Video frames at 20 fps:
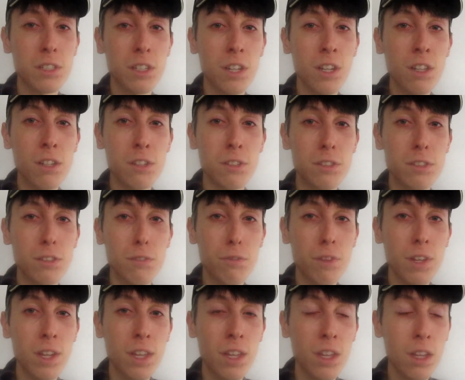dollars, if
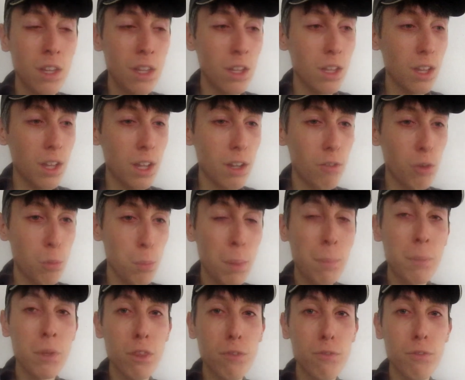I
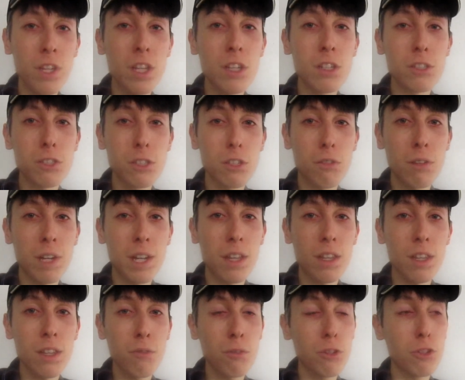remember the figures
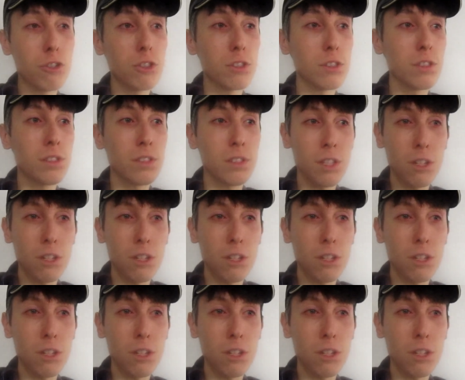correctly, which is,